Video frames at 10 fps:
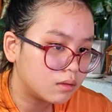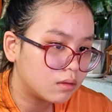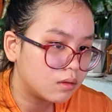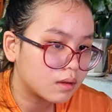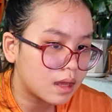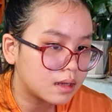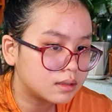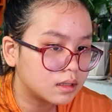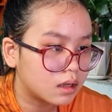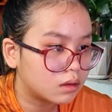
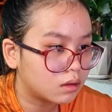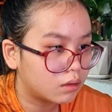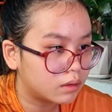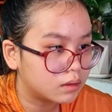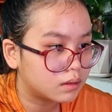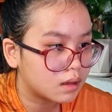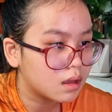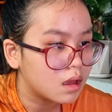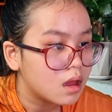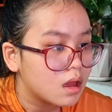Education Authority
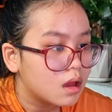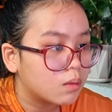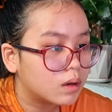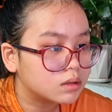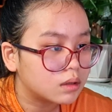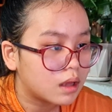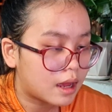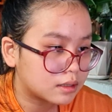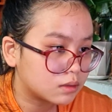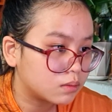
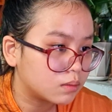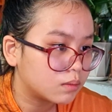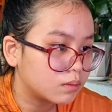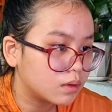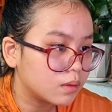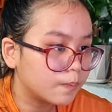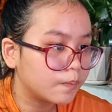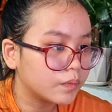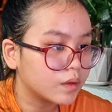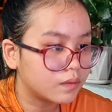has
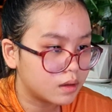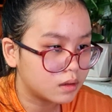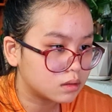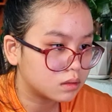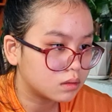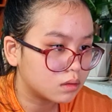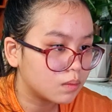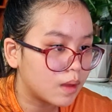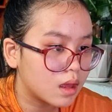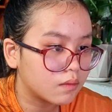refused to
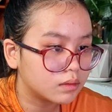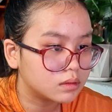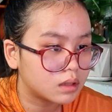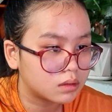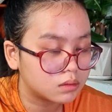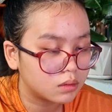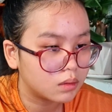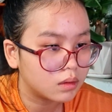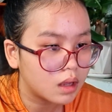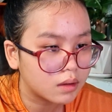pay for
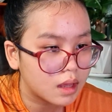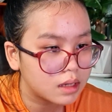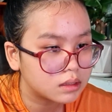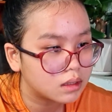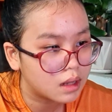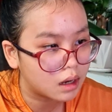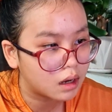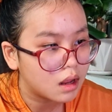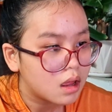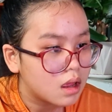Joshua's education there.
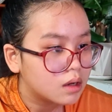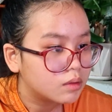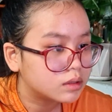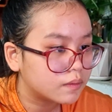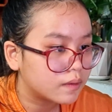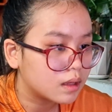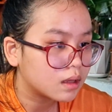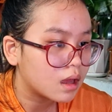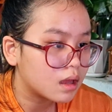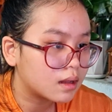
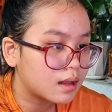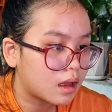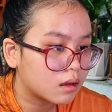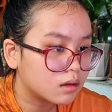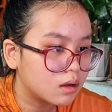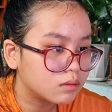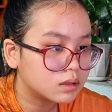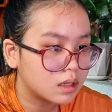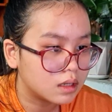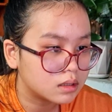Receiving a
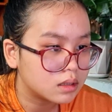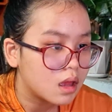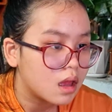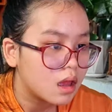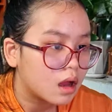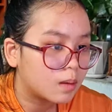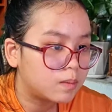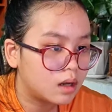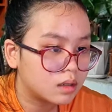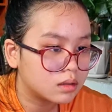diagnosis of
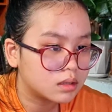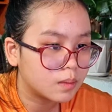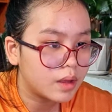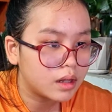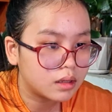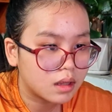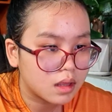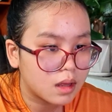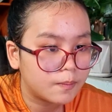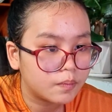learning disability
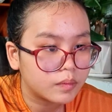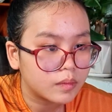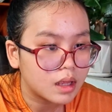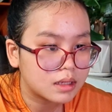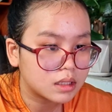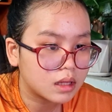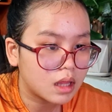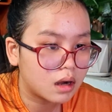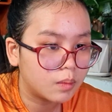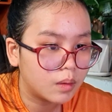is a
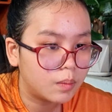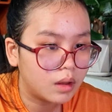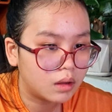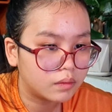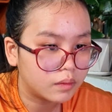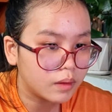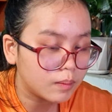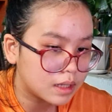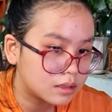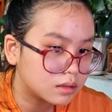terrible blow for
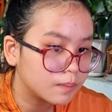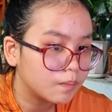families,